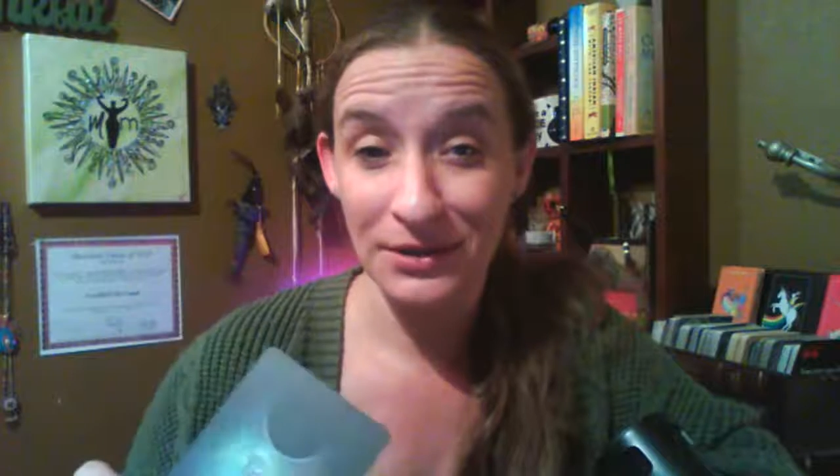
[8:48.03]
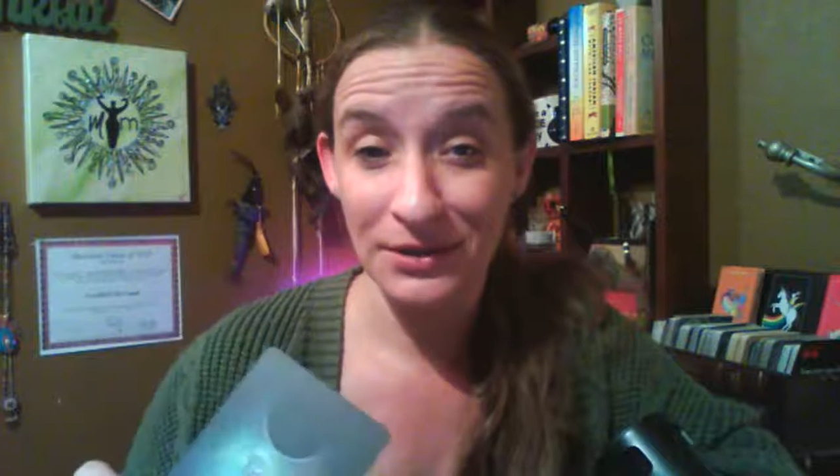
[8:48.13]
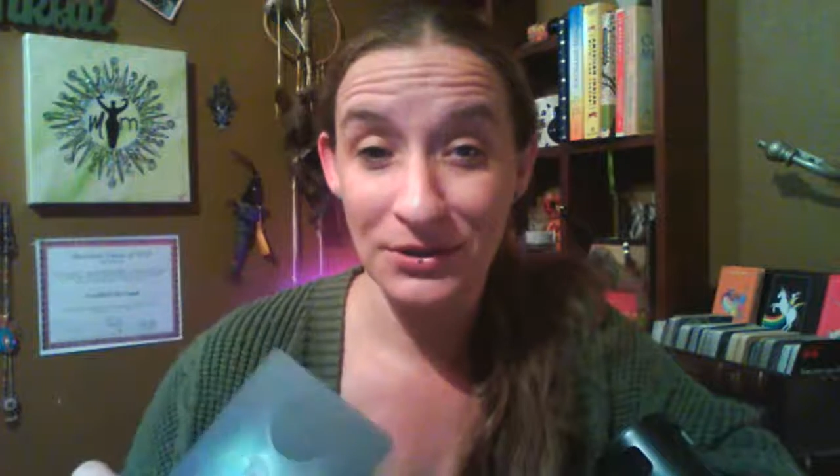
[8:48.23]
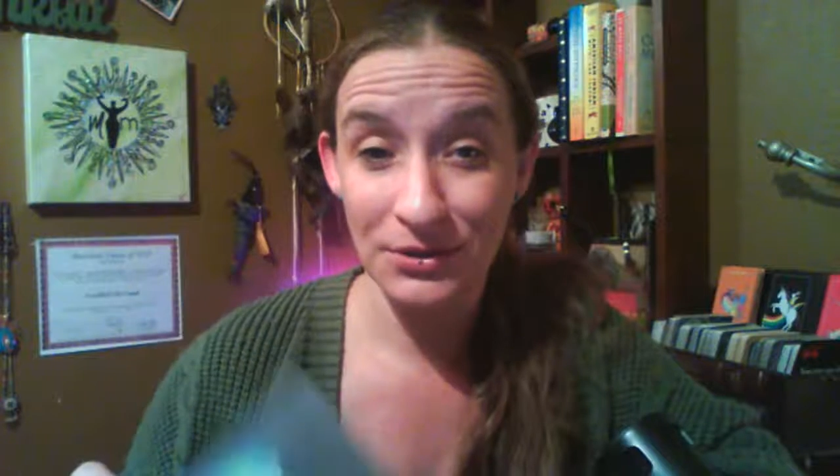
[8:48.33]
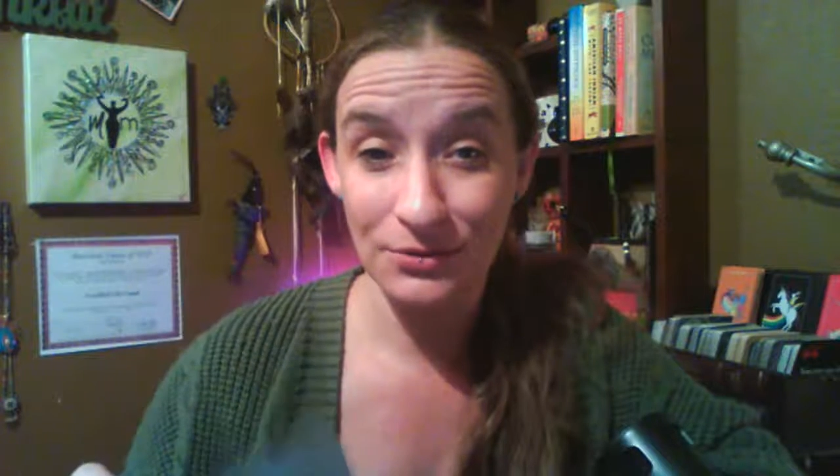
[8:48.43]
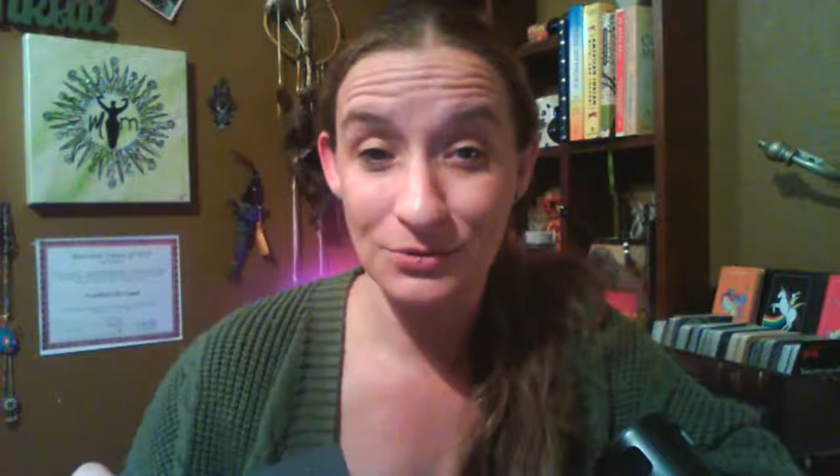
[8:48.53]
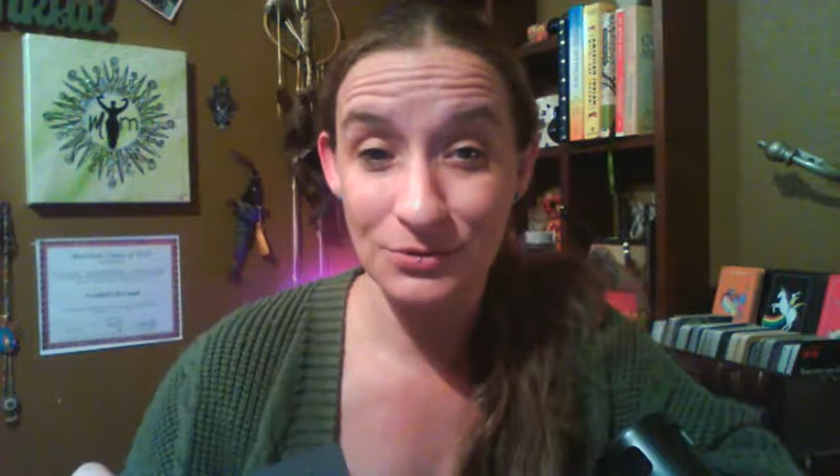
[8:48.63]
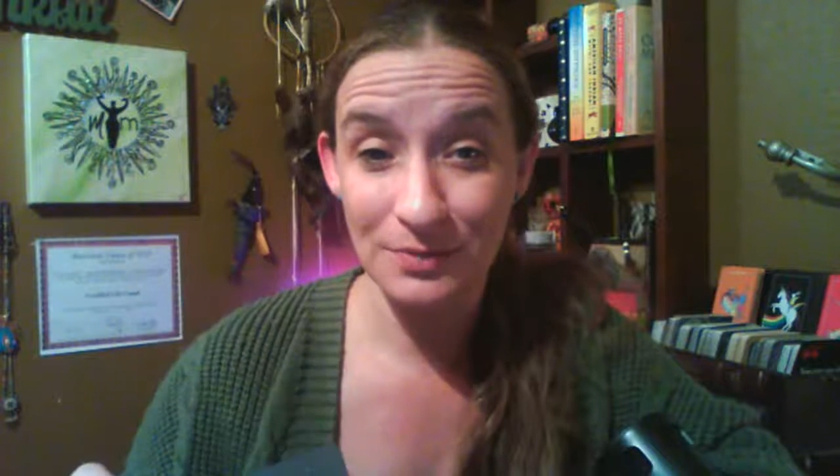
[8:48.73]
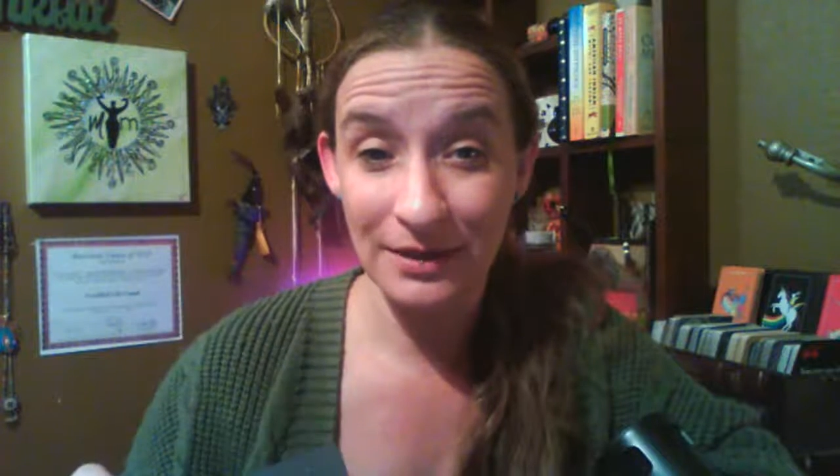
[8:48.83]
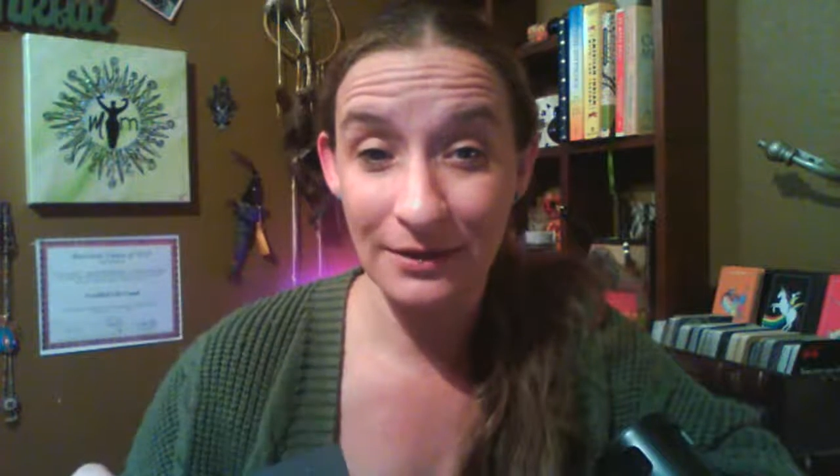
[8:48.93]
huge
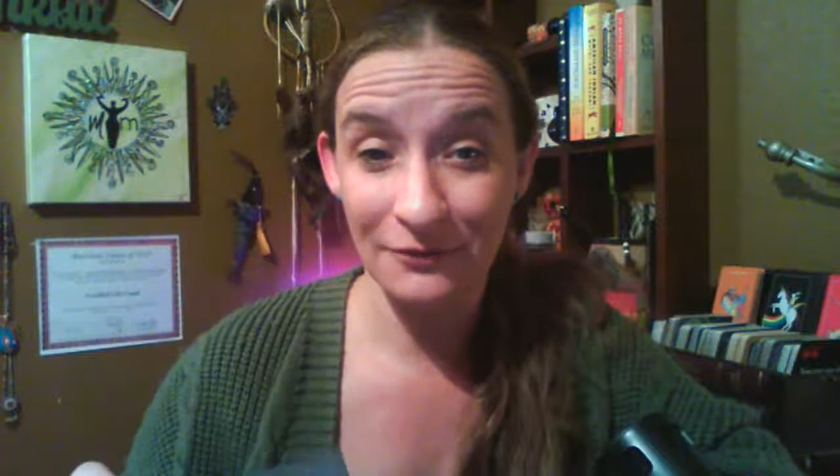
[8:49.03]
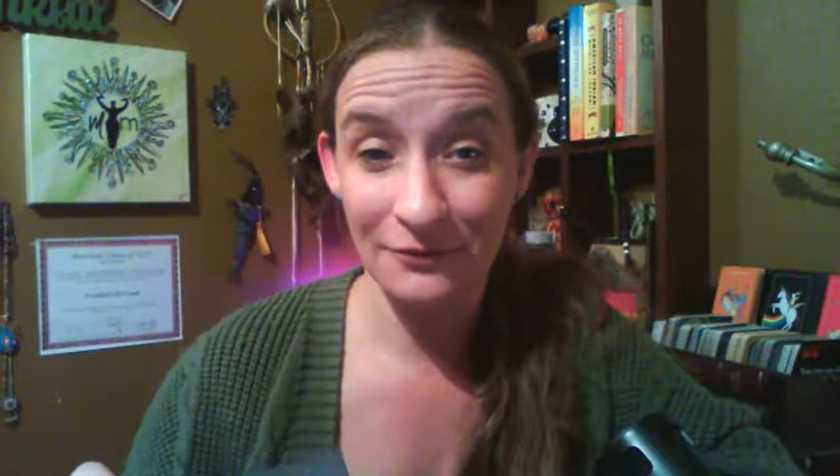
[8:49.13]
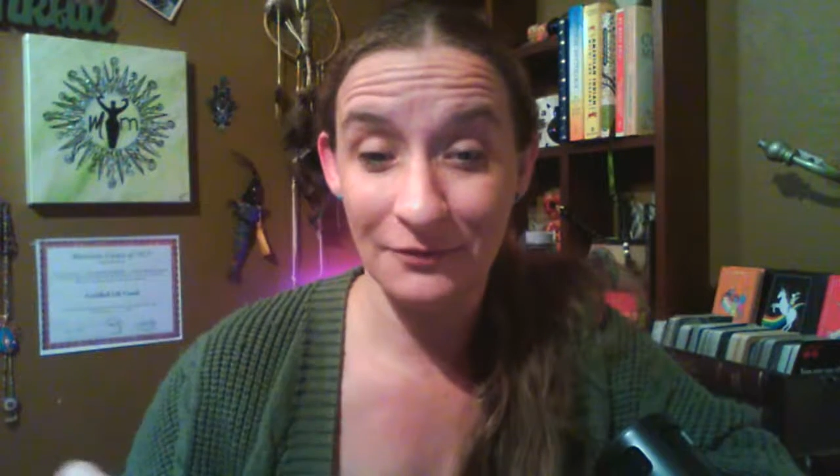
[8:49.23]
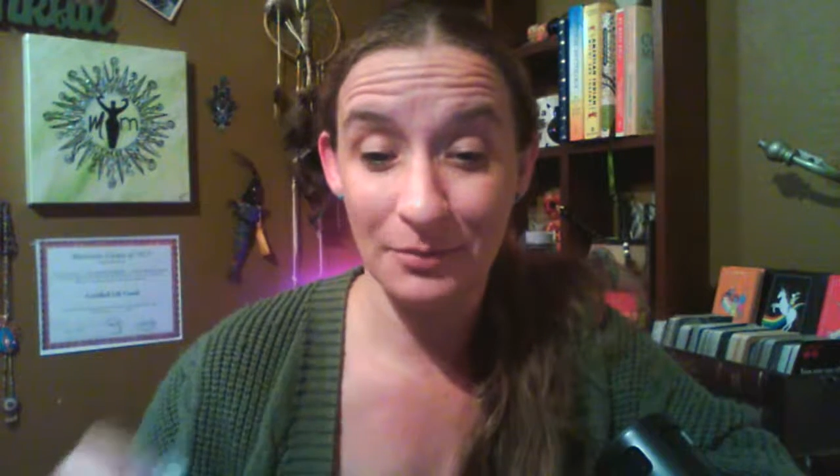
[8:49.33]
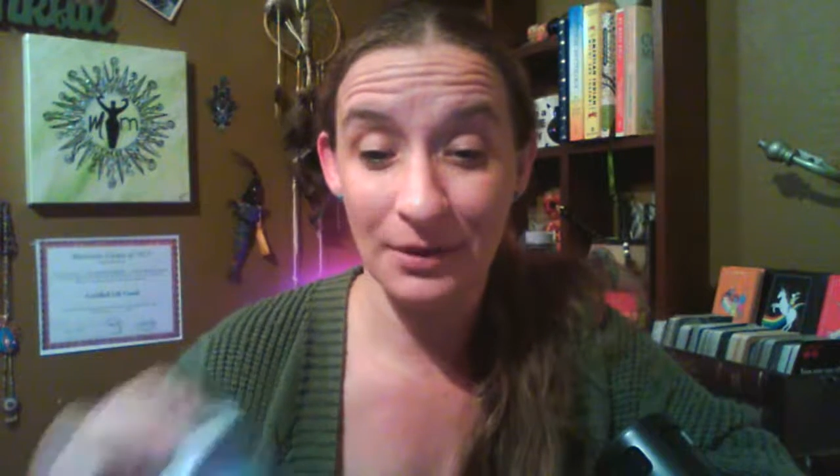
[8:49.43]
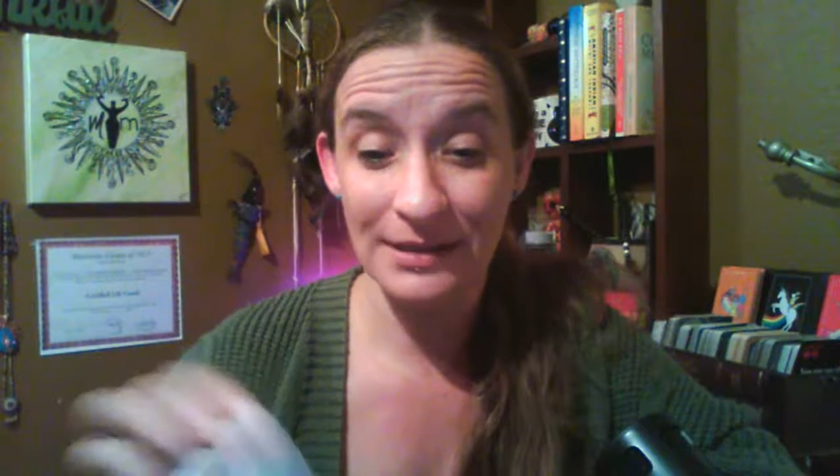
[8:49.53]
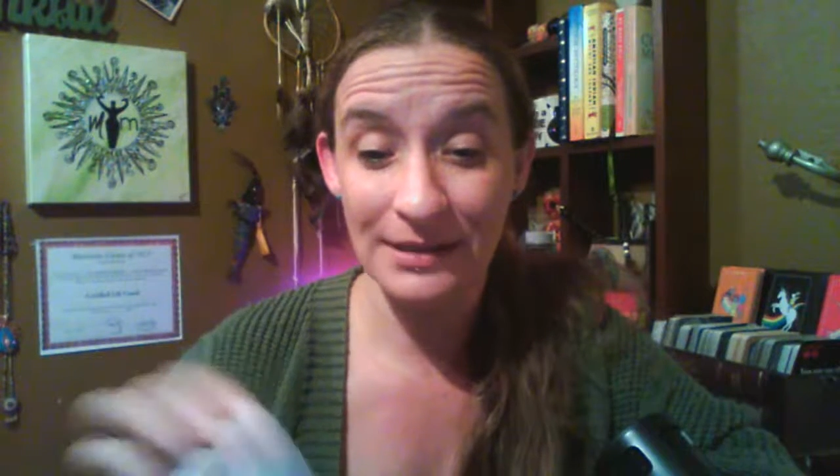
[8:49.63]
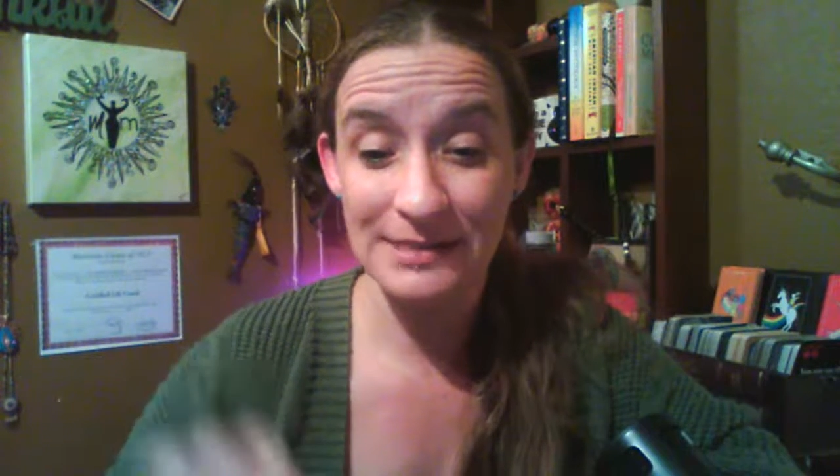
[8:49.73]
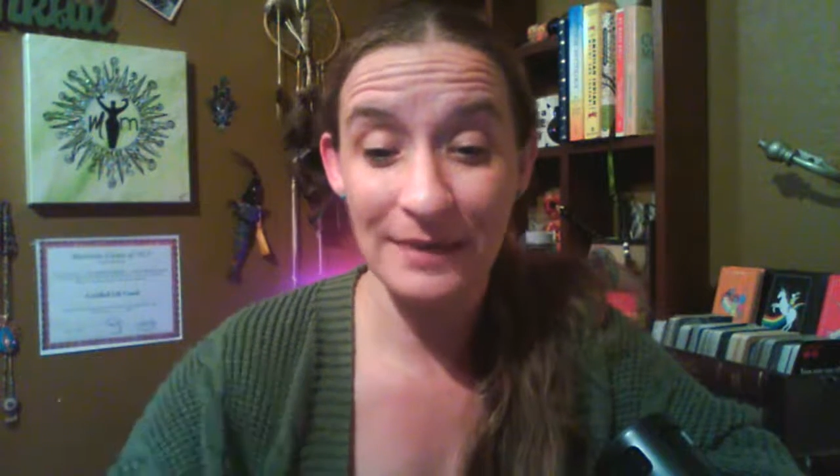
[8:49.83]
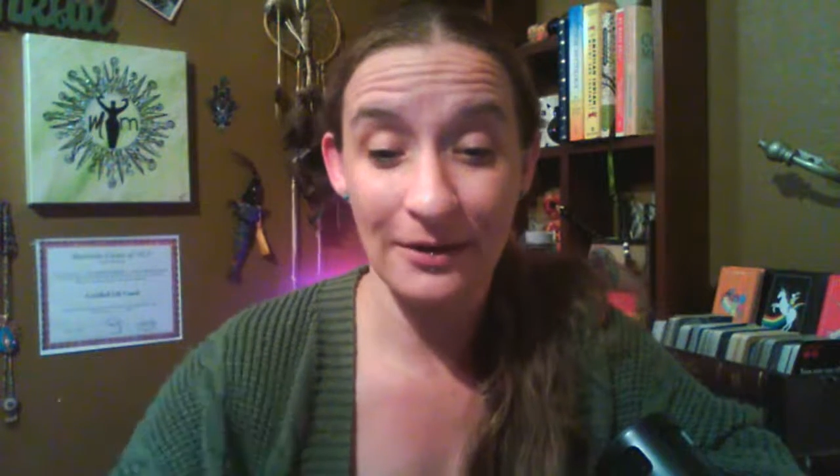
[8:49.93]
bit of
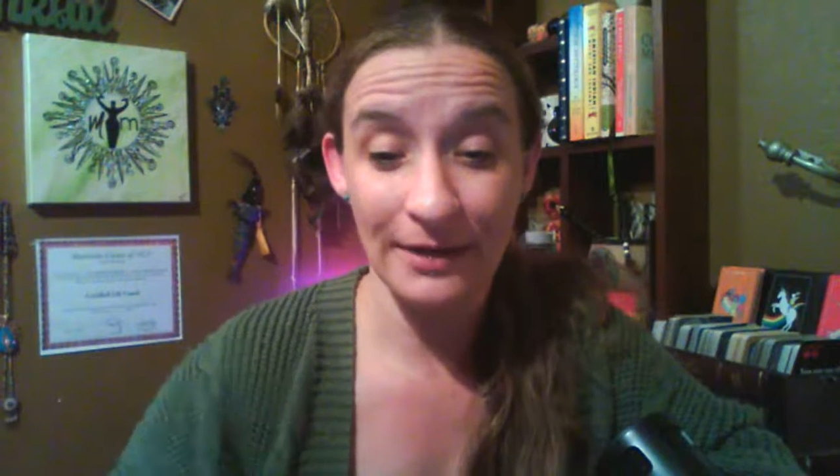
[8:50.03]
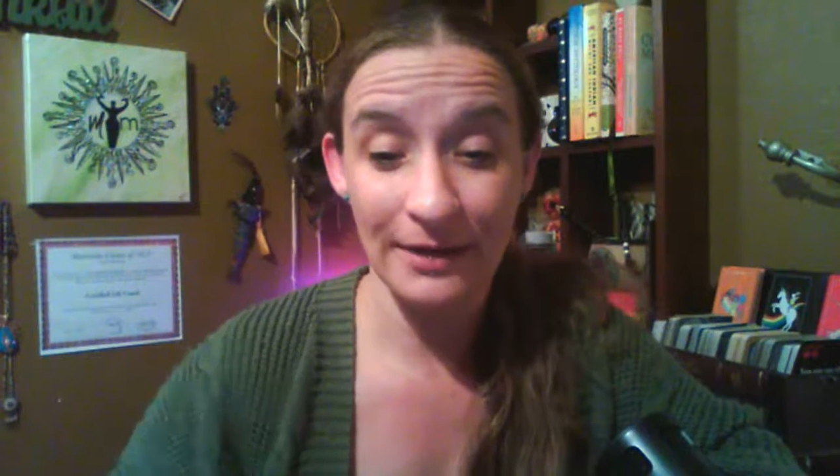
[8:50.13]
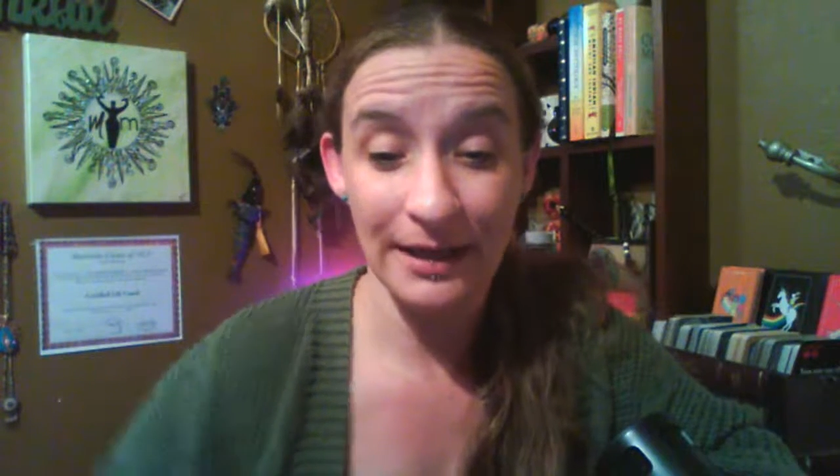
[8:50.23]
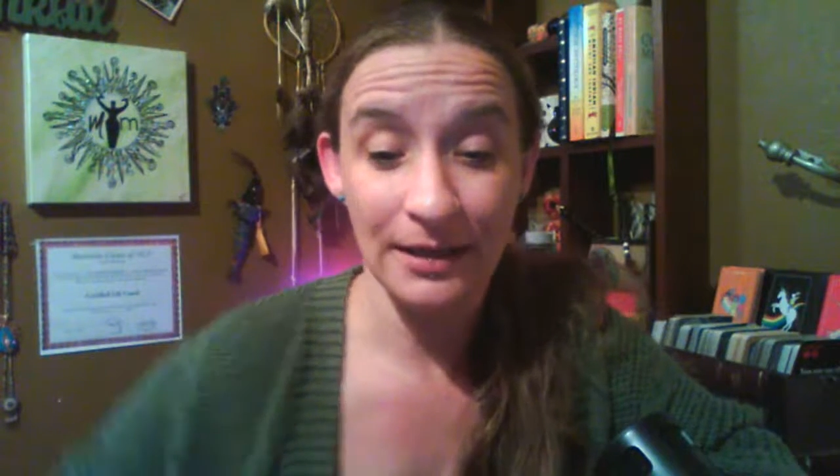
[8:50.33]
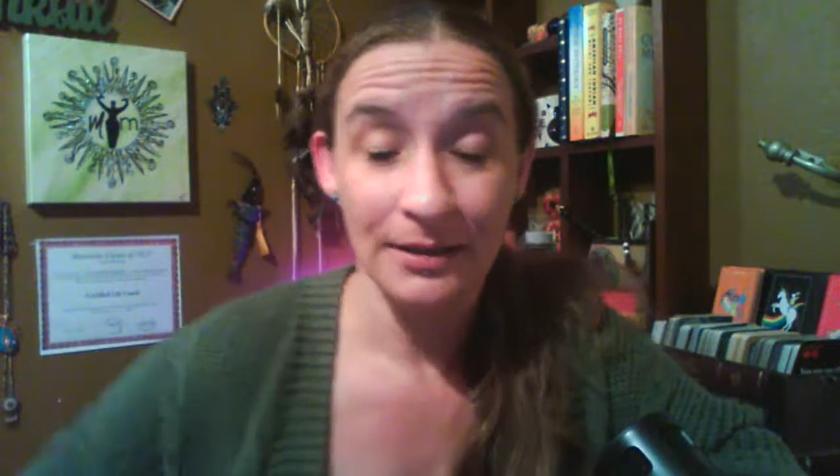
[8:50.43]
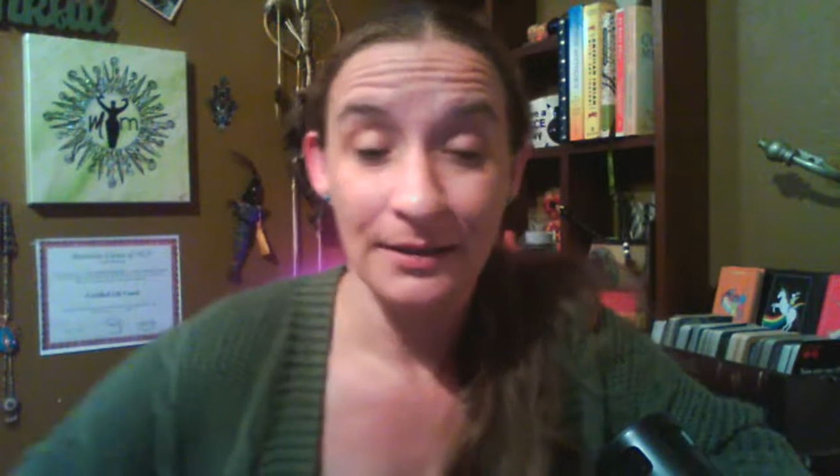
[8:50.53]
prosperity